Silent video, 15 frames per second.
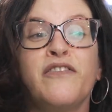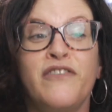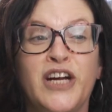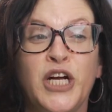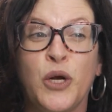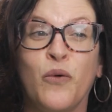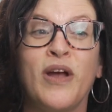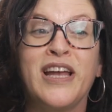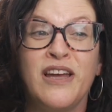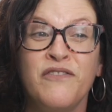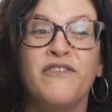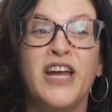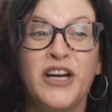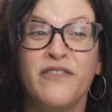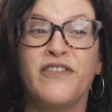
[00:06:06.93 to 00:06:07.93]
very quick and
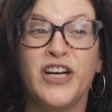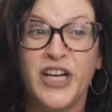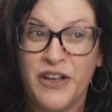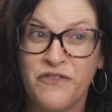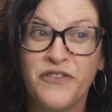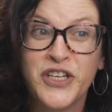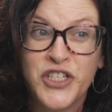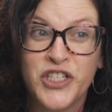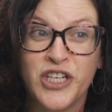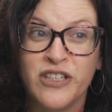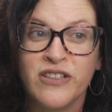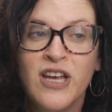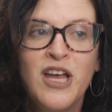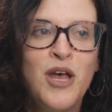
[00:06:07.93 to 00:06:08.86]
very, very efficient,